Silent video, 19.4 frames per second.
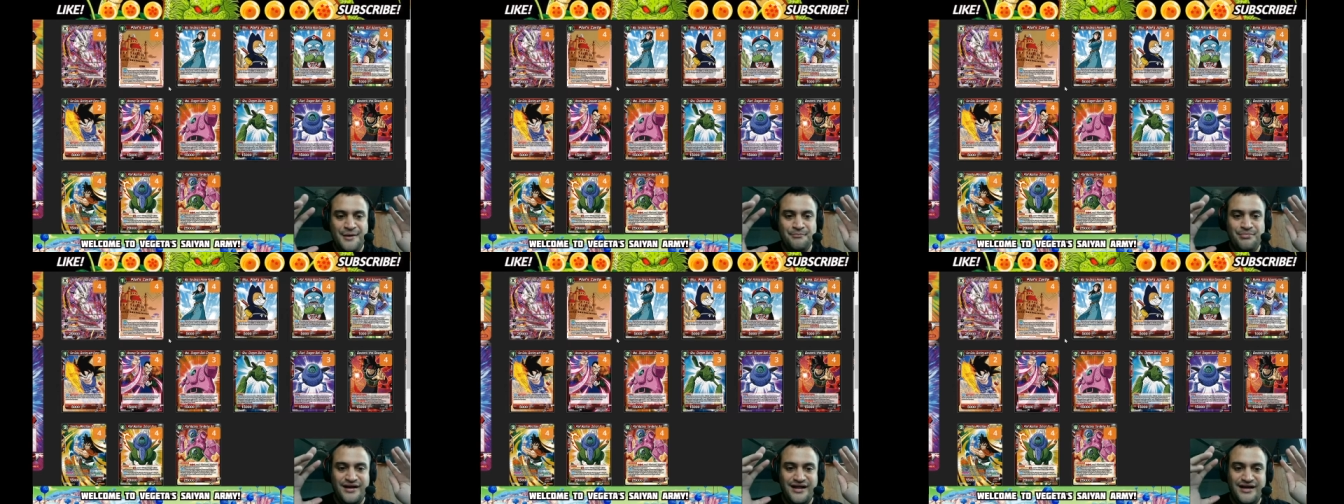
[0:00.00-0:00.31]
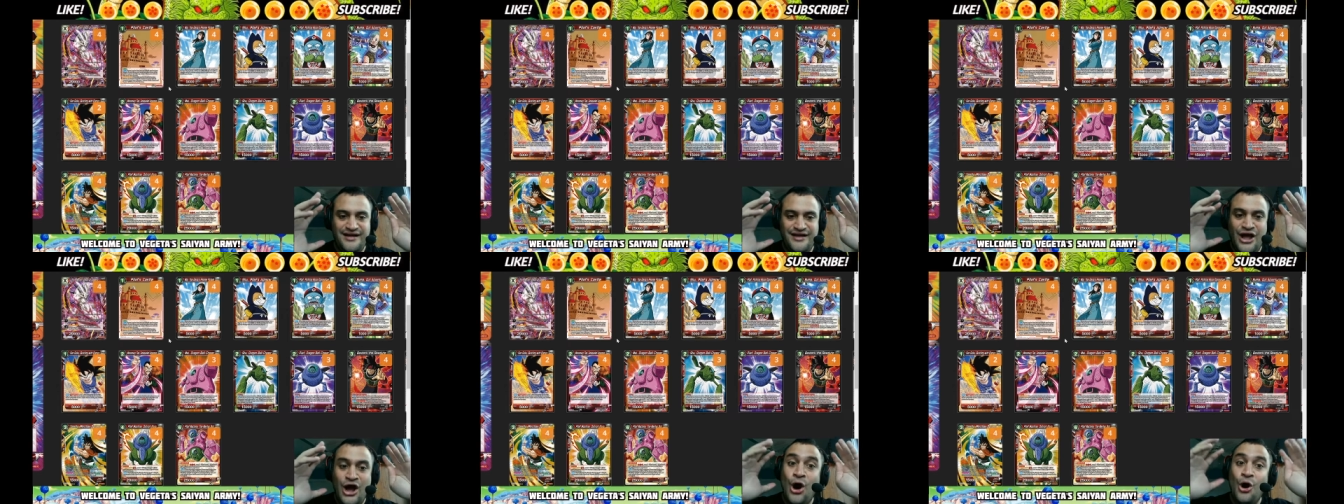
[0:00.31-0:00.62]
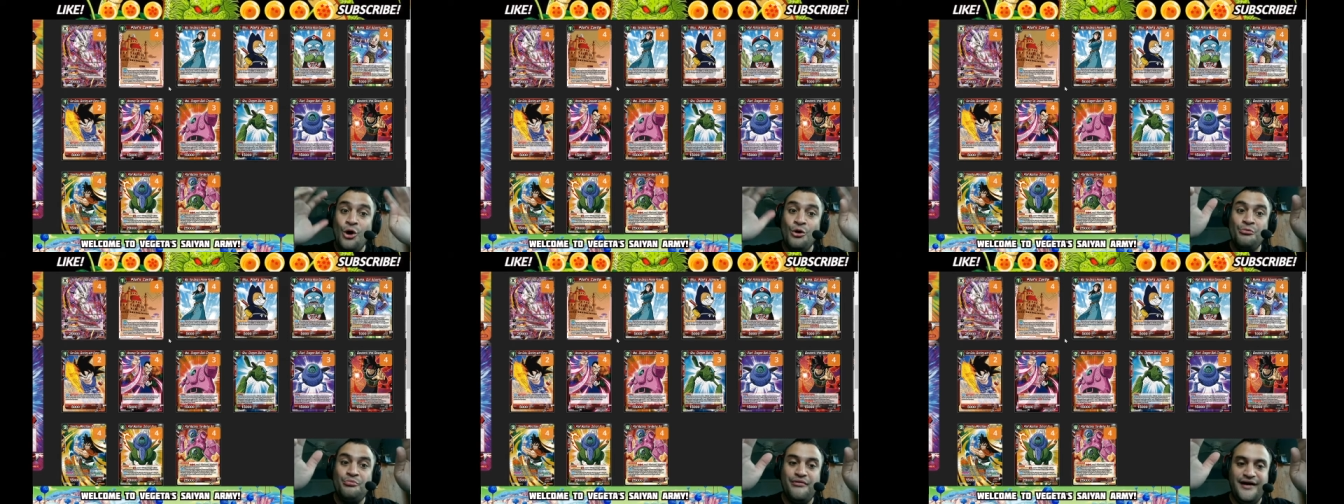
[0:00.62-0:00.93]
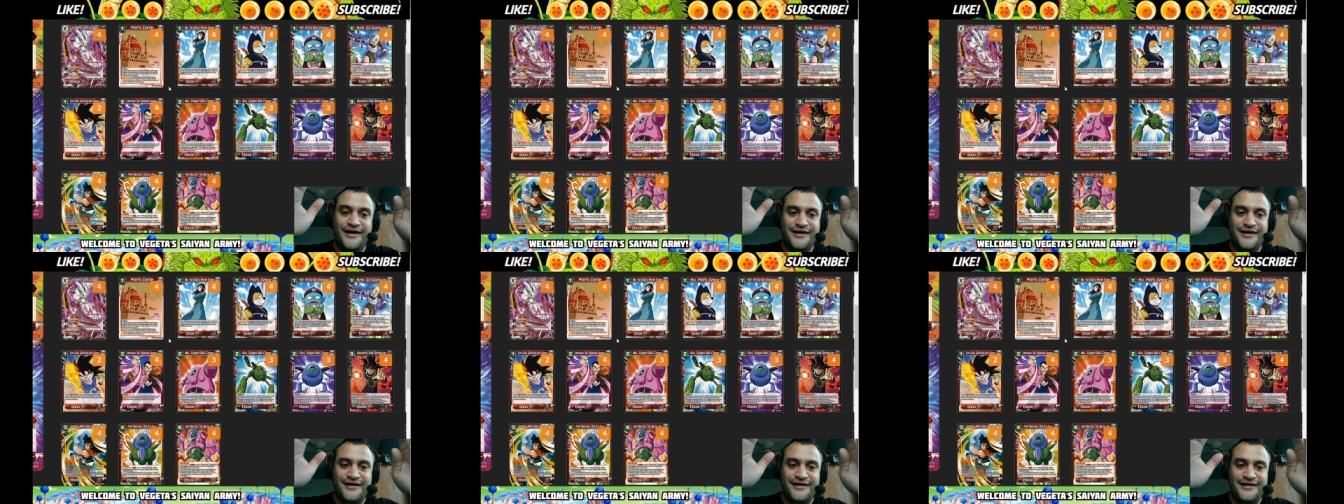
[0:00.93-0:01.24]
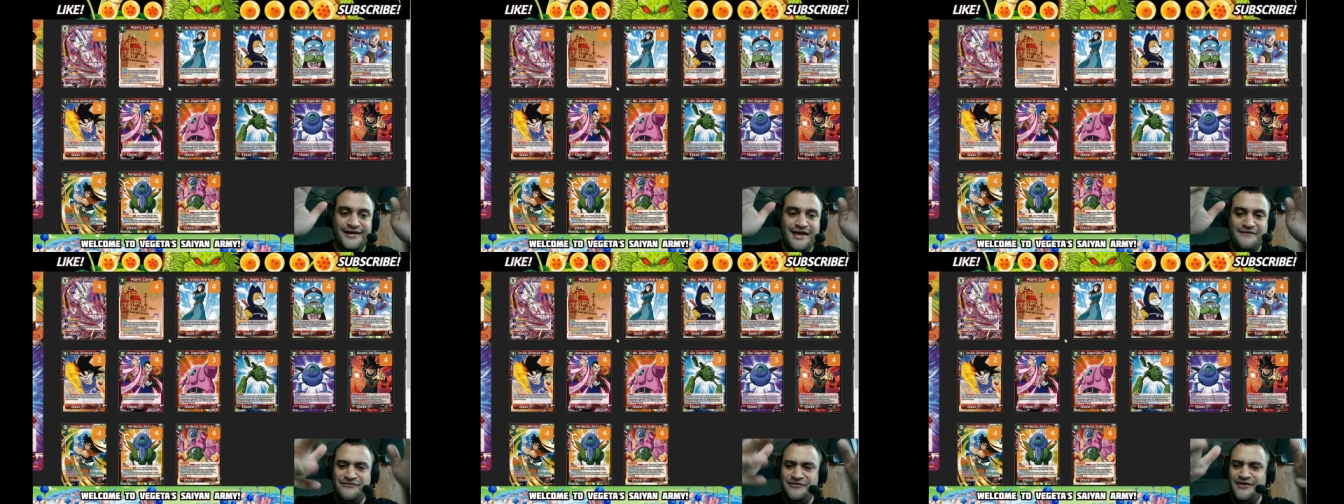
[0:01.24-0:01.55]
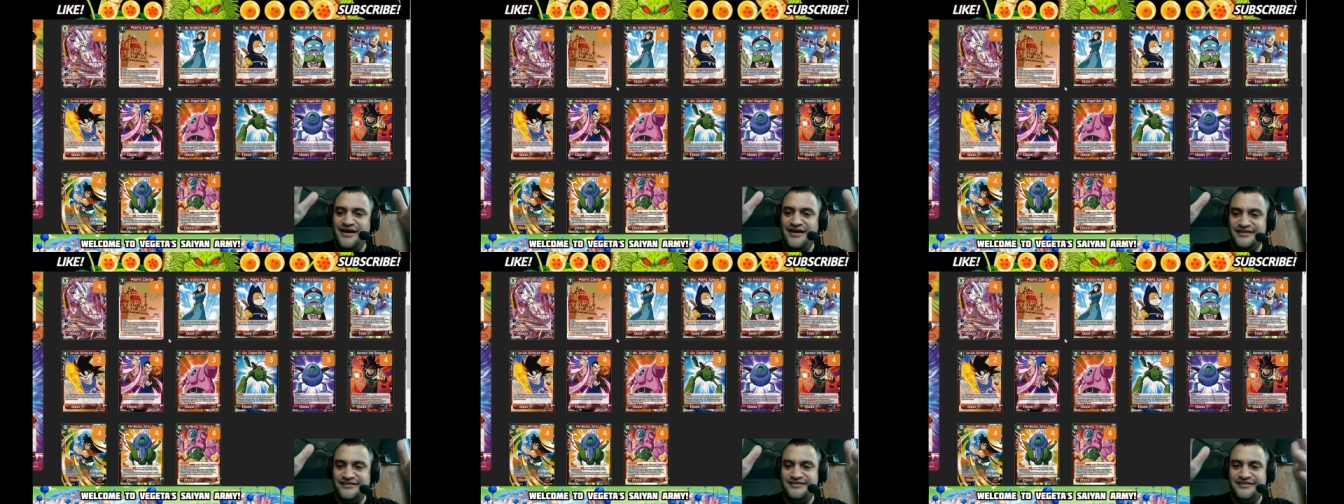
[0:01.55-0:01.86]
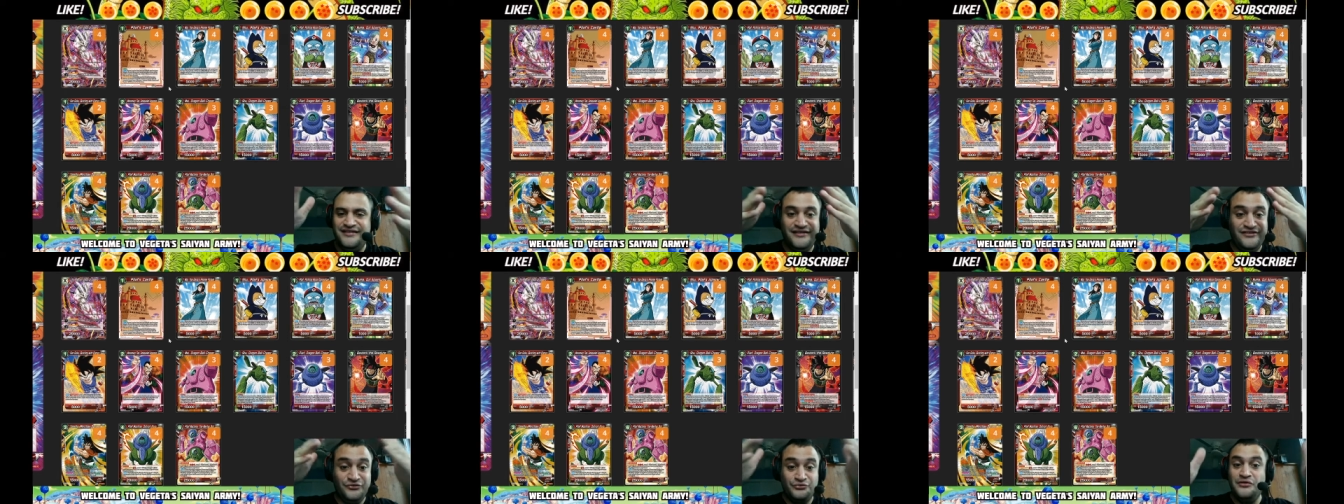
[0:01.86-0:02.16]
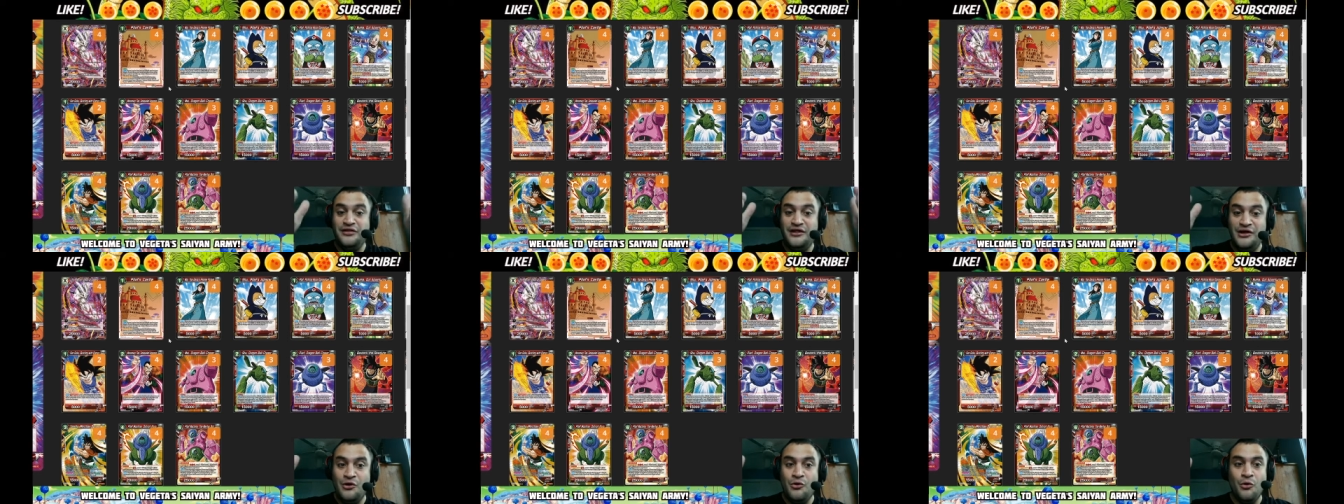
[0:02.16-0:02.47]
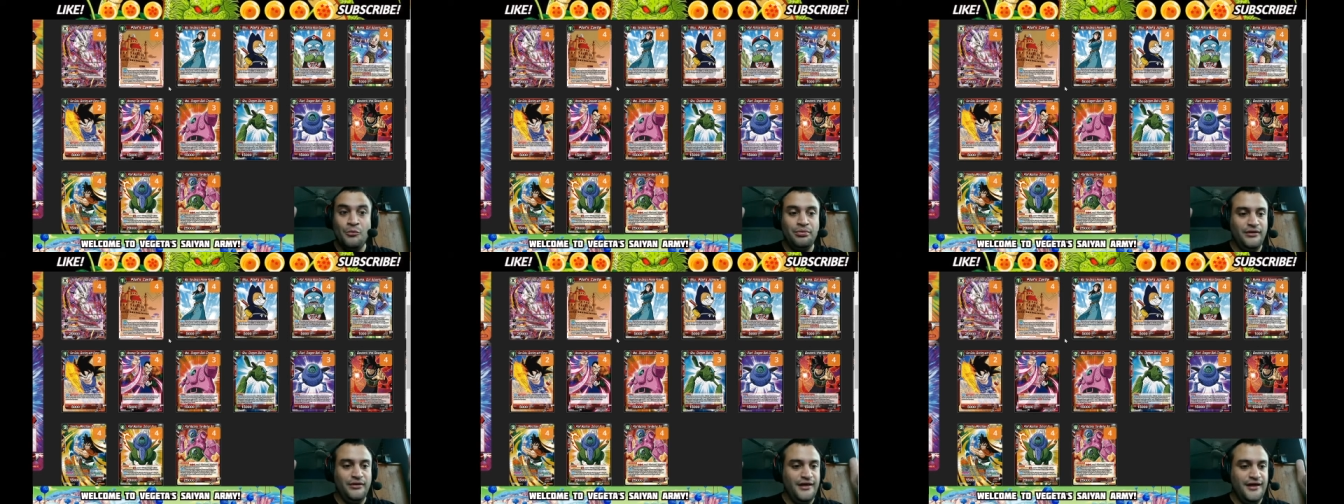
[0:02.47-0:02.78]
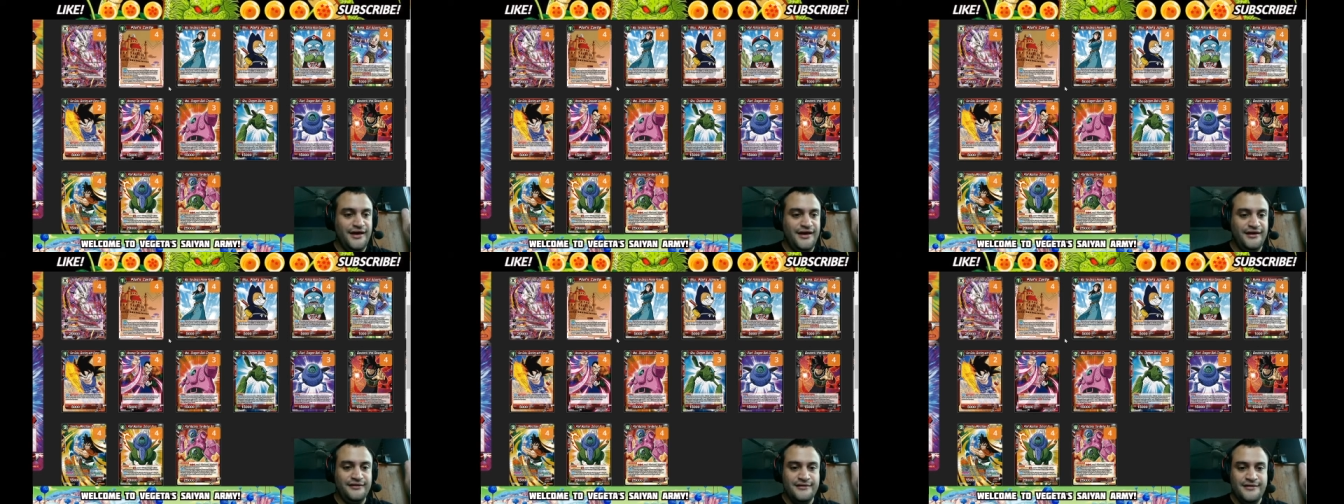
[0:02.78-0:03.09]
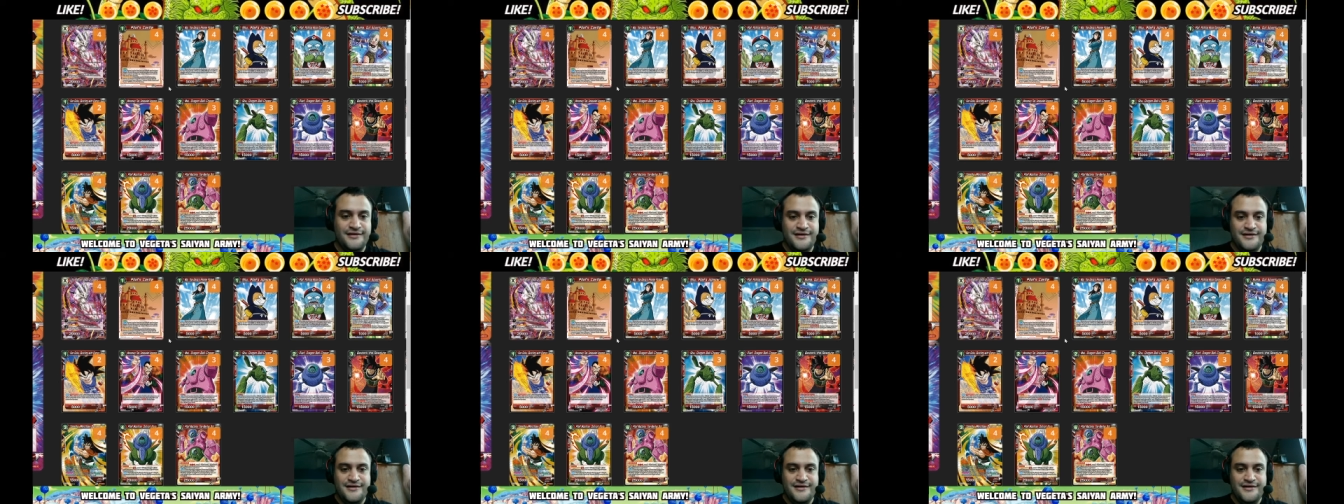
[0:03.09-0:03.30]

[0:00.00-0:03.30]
but I hope I gave you guys this really cool play